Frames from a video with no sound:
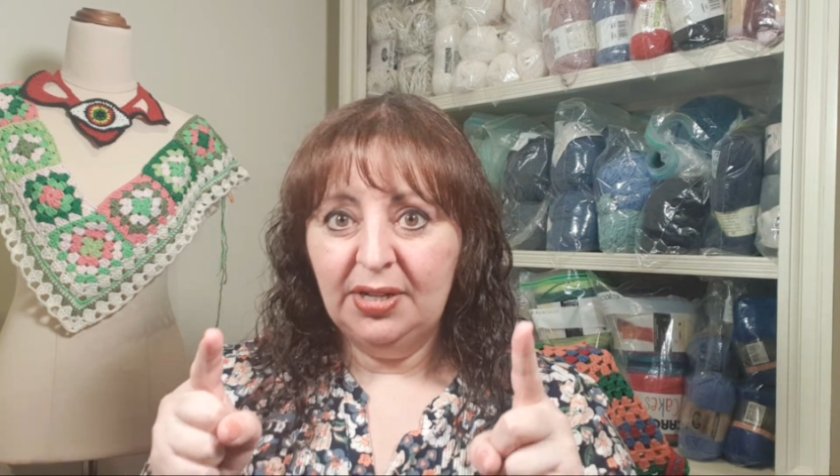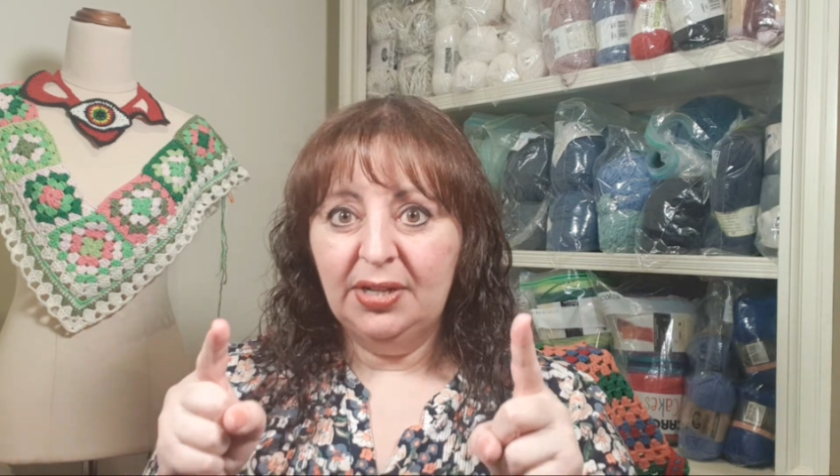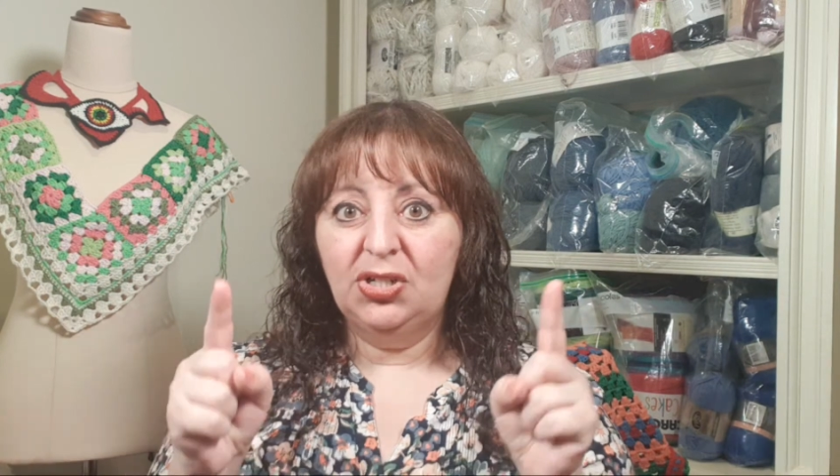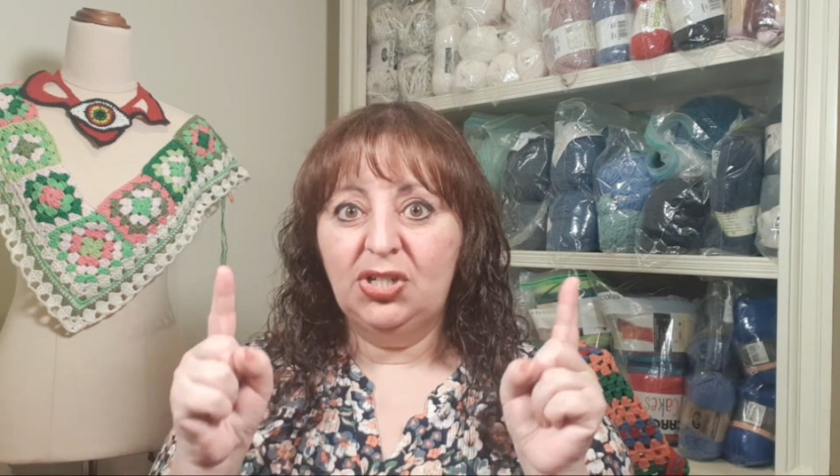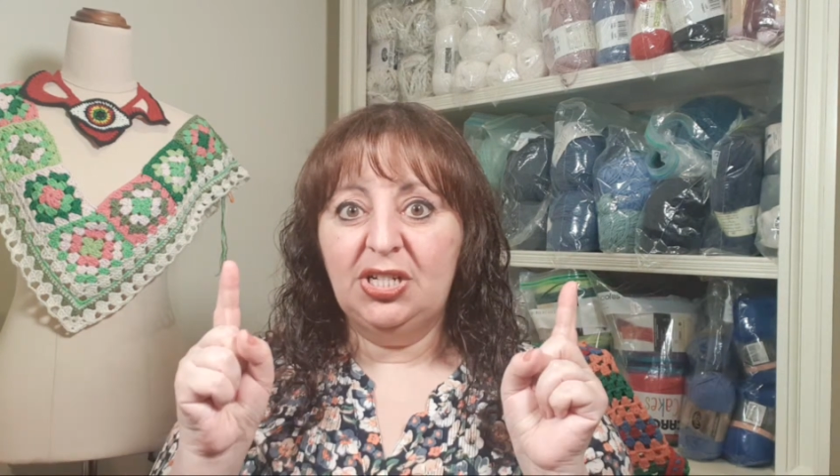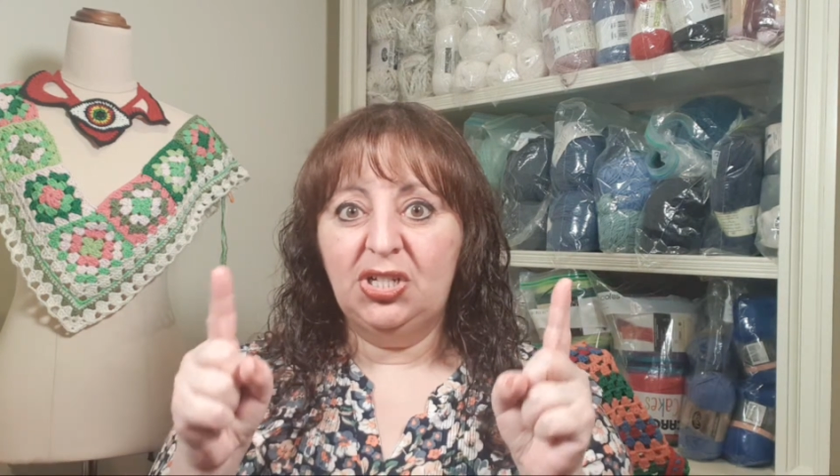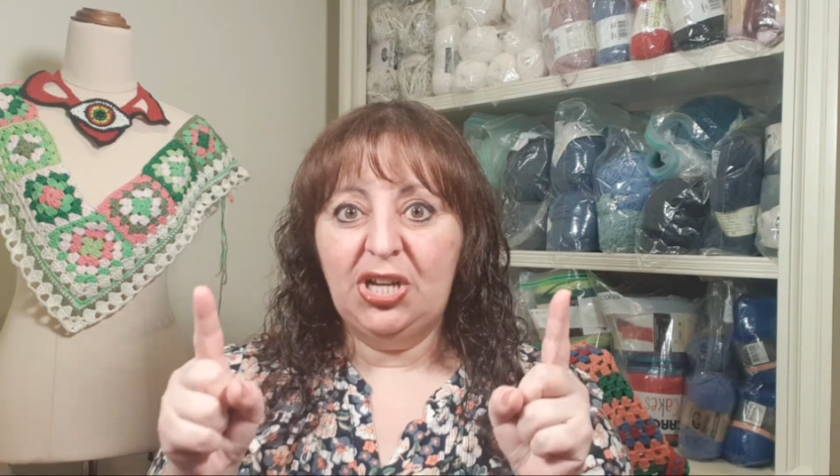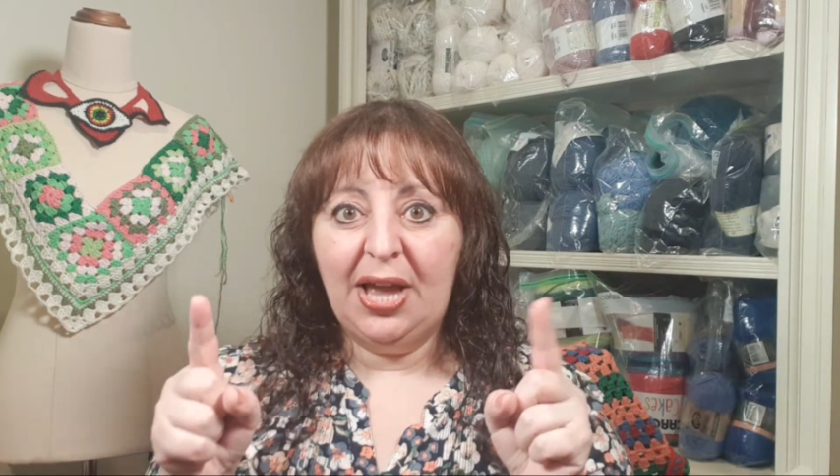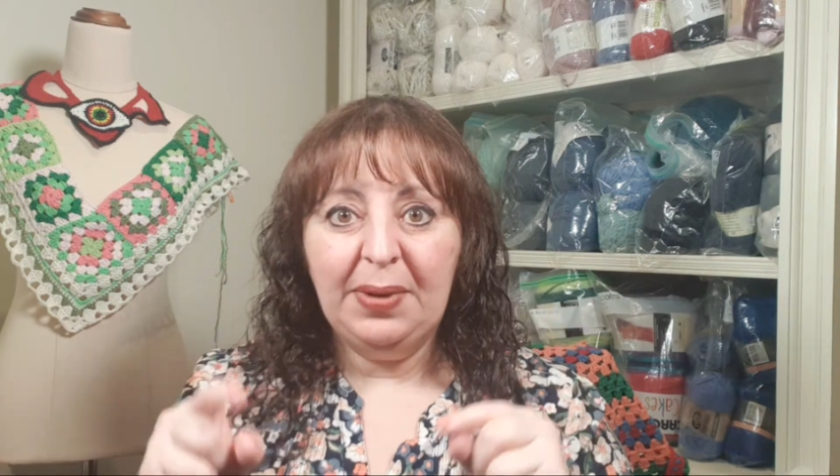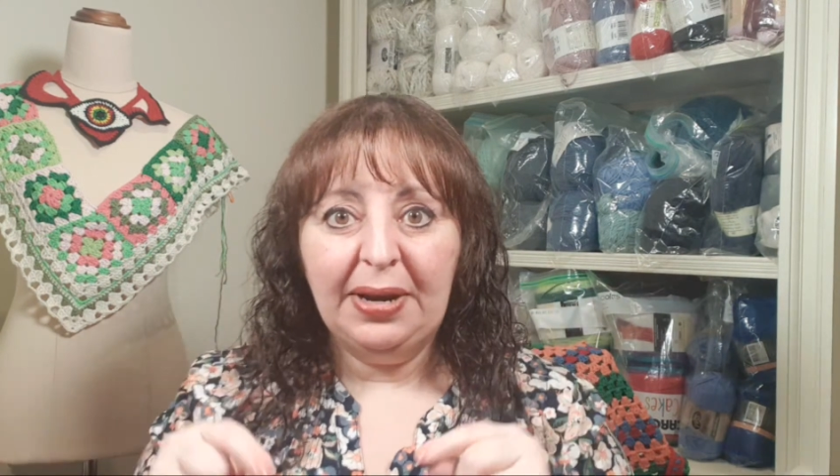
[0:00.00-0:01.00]
She's a
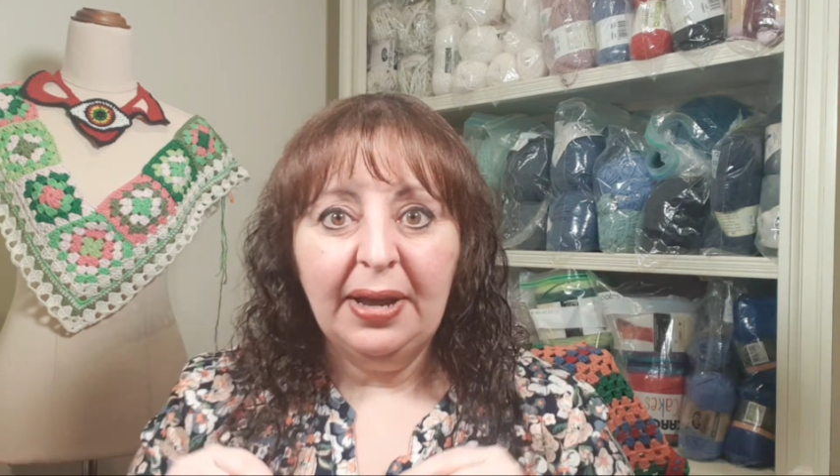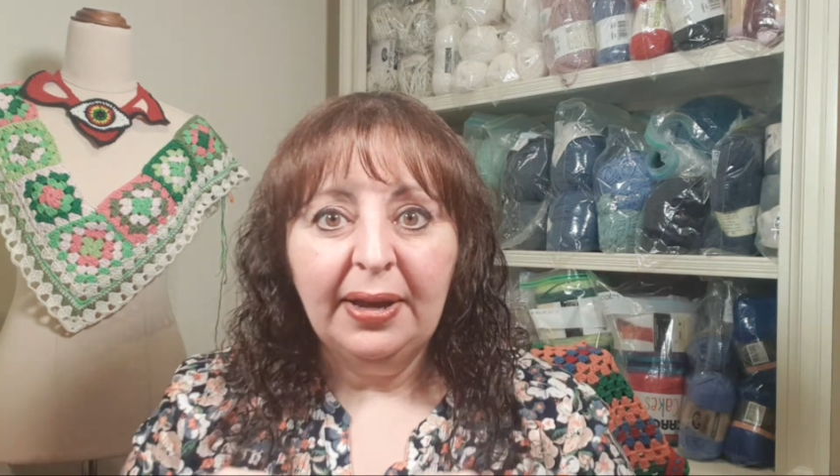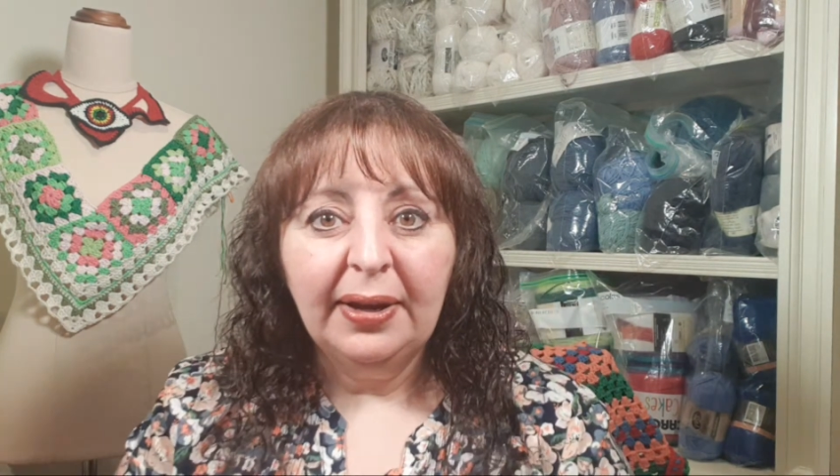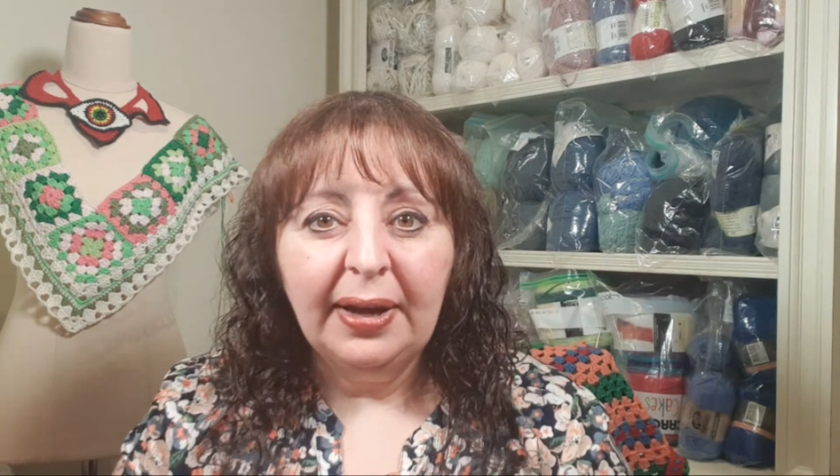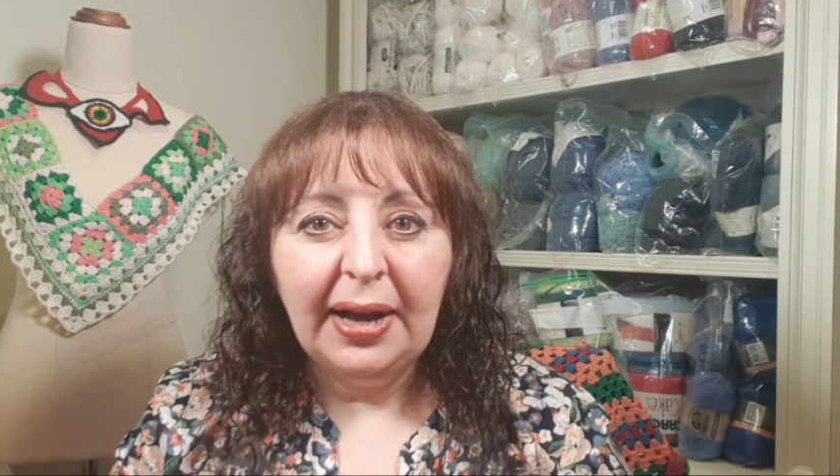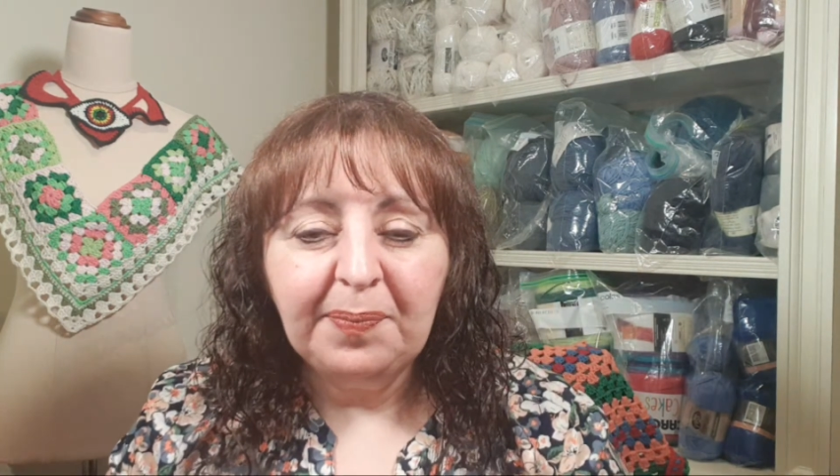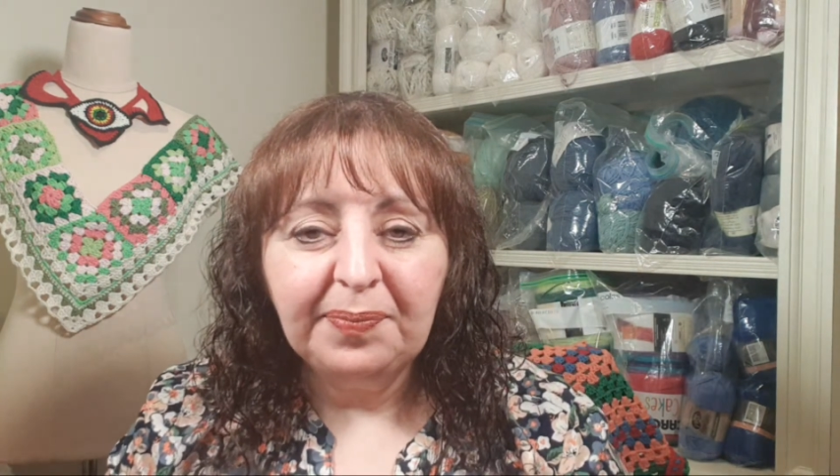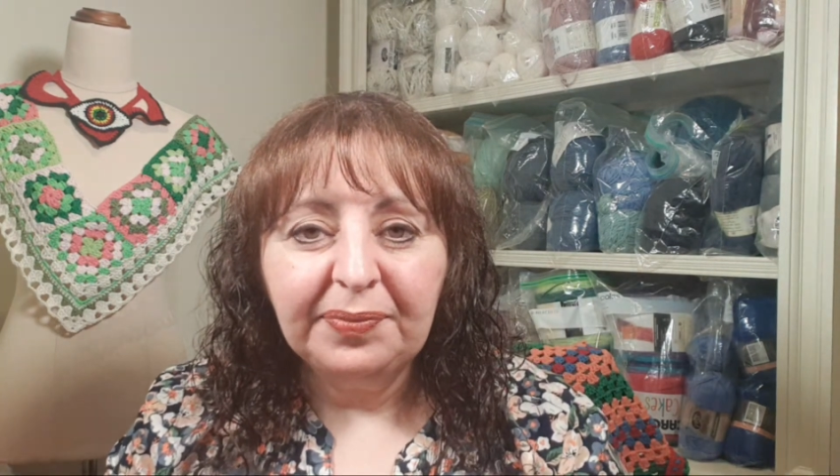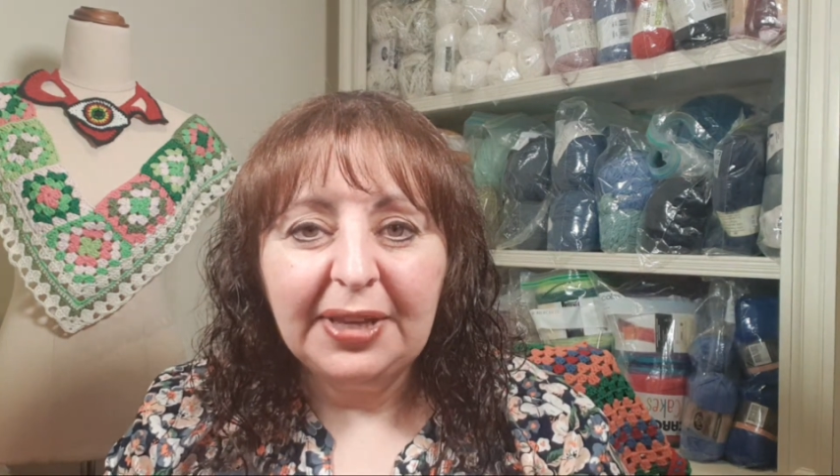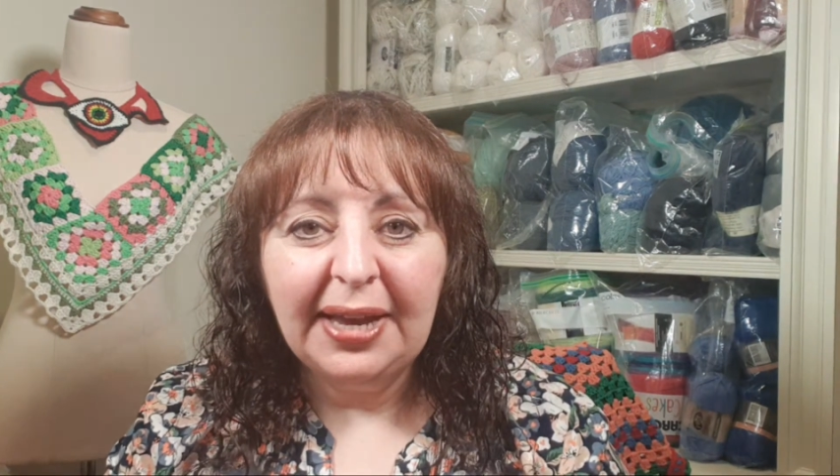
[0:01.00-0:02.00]
champion.
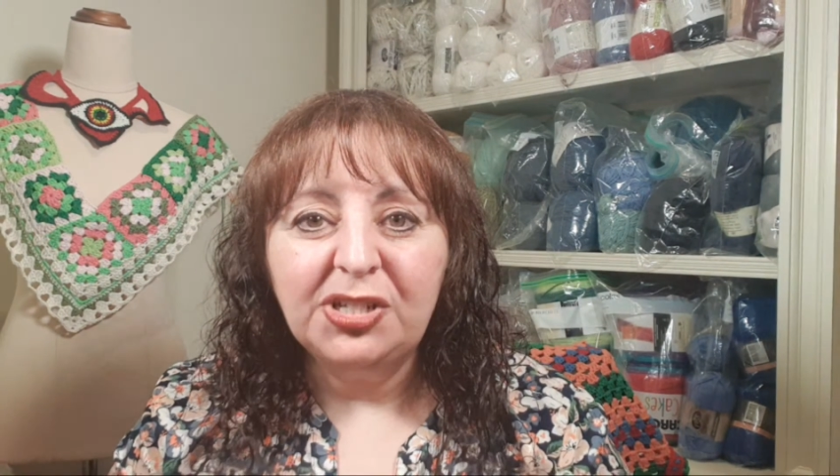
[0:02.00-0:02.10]
Yeah,